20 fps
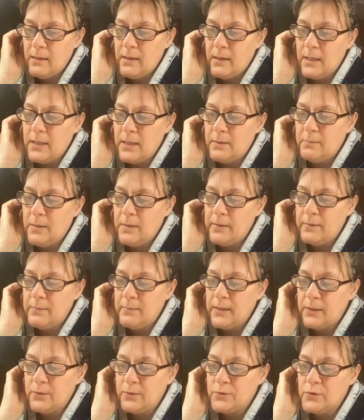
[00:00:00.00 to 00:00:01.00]
on the
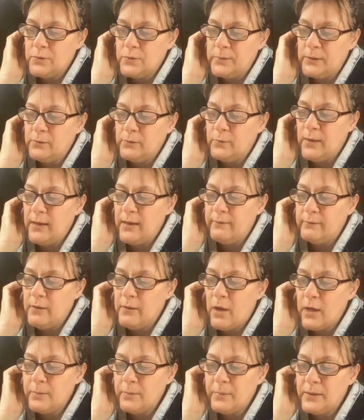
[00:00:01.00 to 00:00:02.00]
microtubule, we'll have
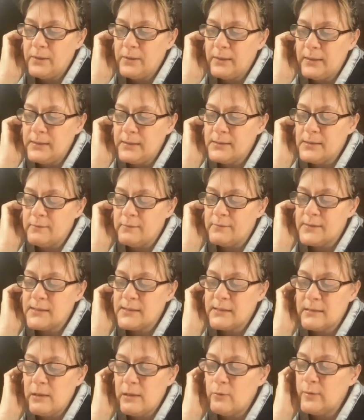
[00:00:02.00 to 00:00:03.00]
long periods of
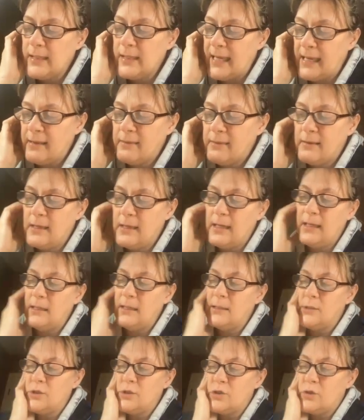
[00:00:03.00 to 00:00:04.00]
slow lengthening
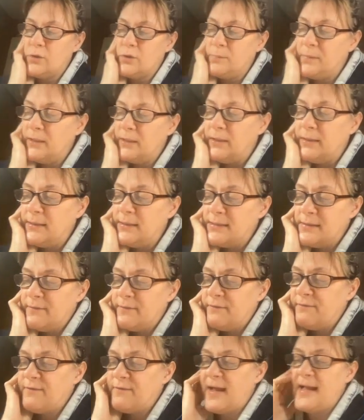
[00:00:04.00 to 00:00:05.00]
and short periods
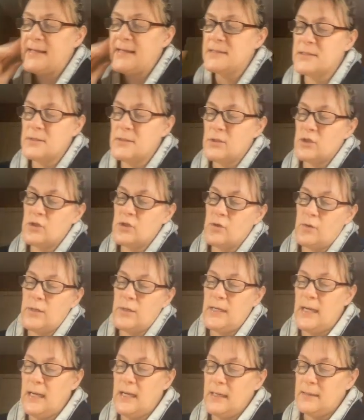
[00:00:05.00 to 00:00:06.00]
of fast
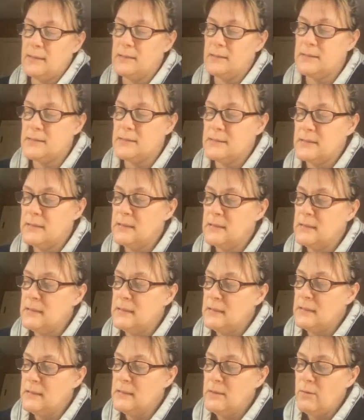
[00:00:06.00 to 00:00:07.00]
shortenings,
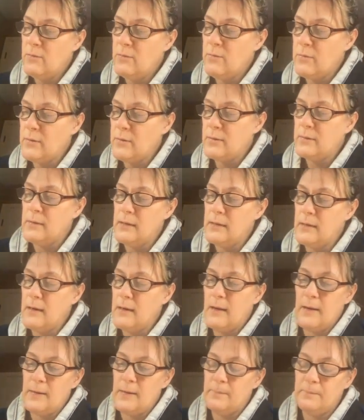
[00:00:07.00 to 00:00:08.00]
or
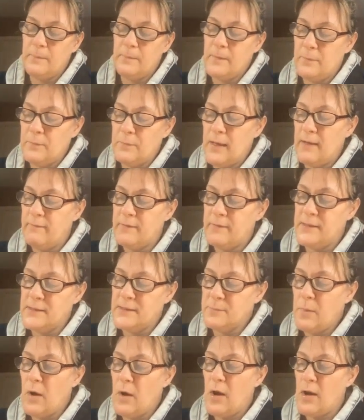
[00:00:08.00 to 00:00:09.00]
and then we'll have these
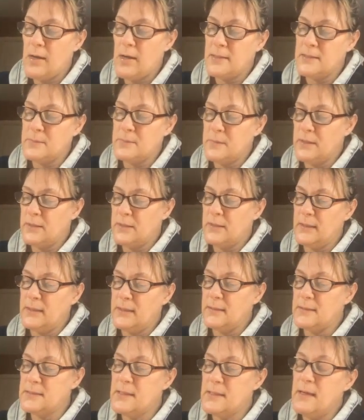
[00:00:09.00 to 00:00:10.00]
pause
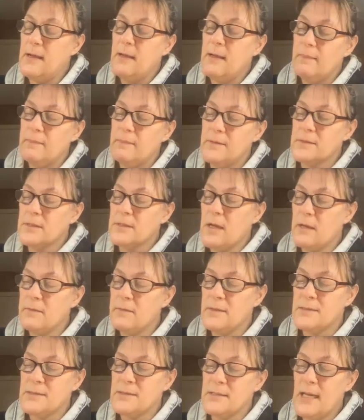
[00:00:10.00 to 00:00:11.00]
periods. There's
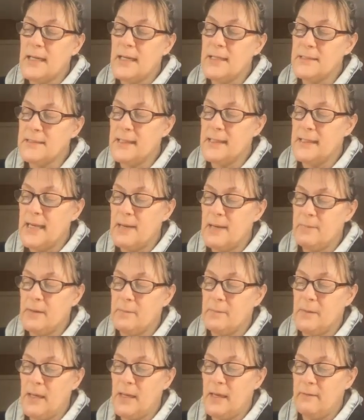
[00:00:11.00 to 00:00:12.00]
the second
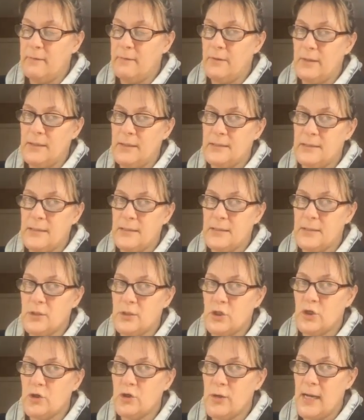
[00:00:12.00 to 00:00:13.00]
dynamic behavior is this
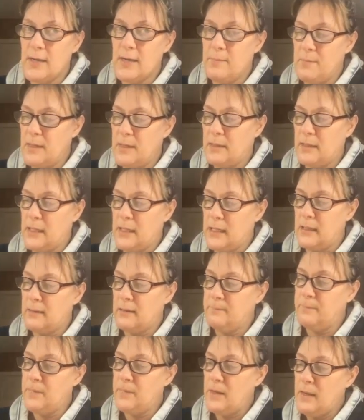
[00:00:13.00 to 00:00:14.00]

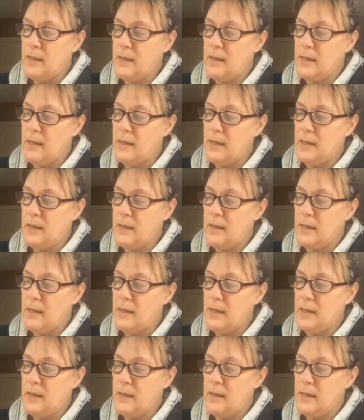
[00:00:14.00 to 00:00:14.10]
treadmilling,